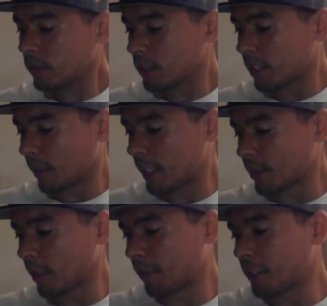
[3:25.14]
So these
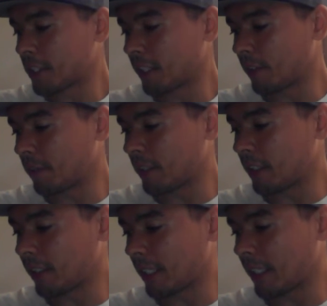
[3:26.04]
were officially
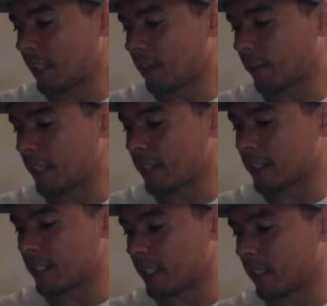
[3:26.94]
revealed at E3
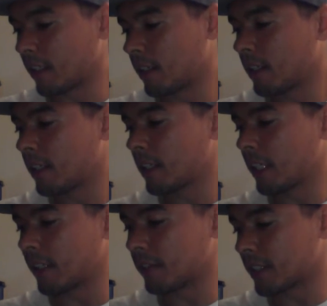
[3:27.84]
this year,
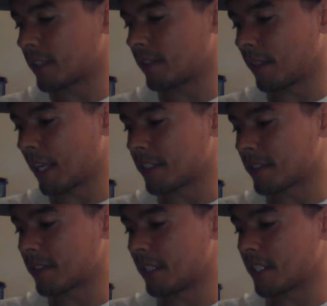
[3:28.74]
kind of as
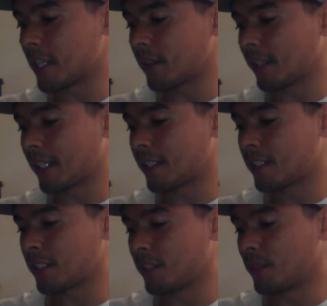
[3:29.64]
Nintendo
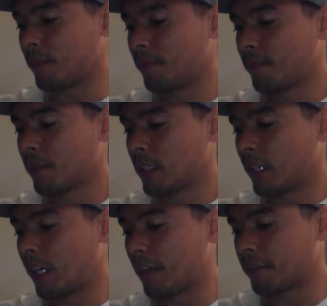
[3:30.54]
likes to
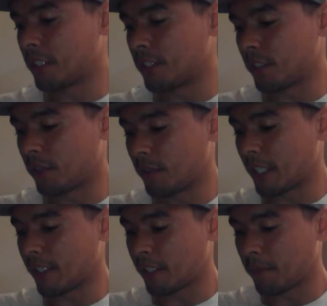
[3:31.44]
often do. It
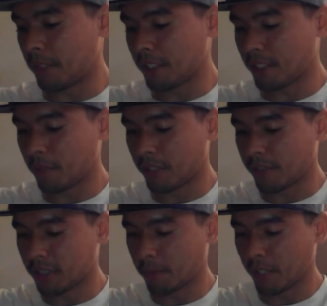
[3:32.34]
ended up being somewhat of
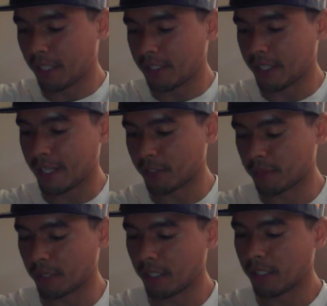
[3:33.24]
a surprise
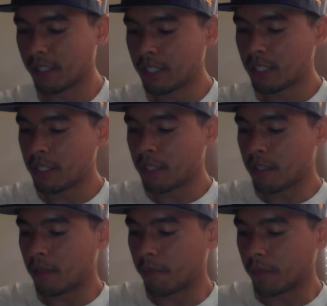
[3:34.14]
announcement,
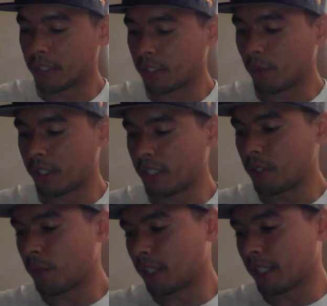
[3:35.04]
because no one
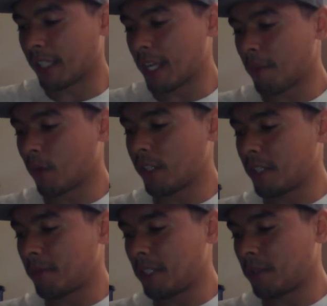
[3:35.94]
knew that the game or
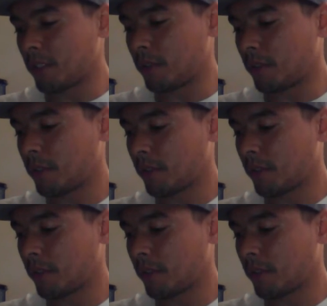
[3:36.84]
the Amiibo